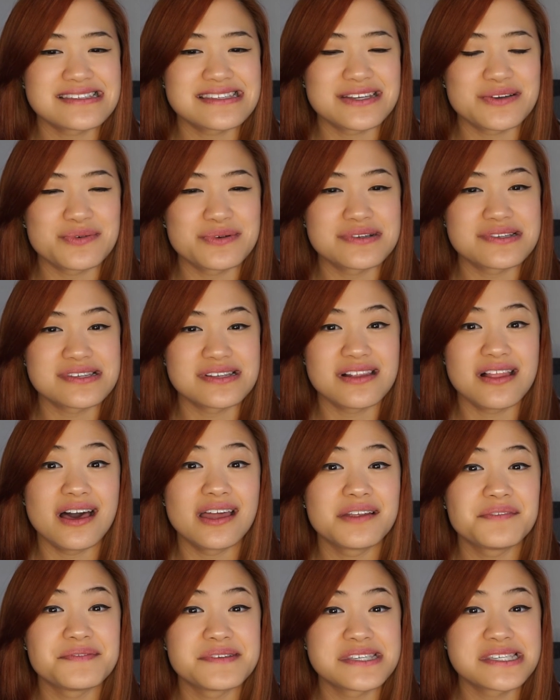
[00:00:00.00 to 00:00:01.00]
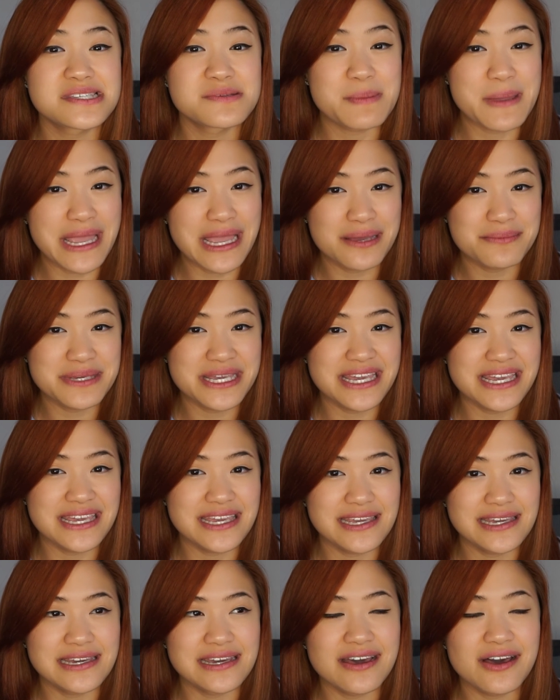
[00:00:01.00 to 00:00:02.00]
There was a lot of
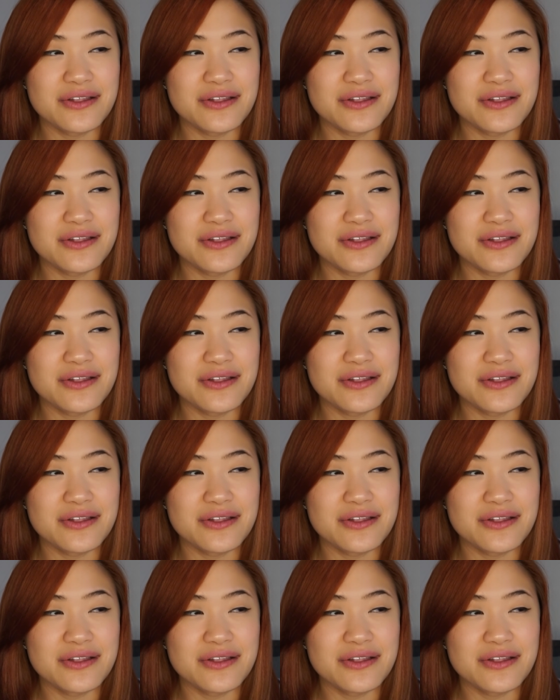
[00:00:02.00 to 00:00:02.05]
spamming,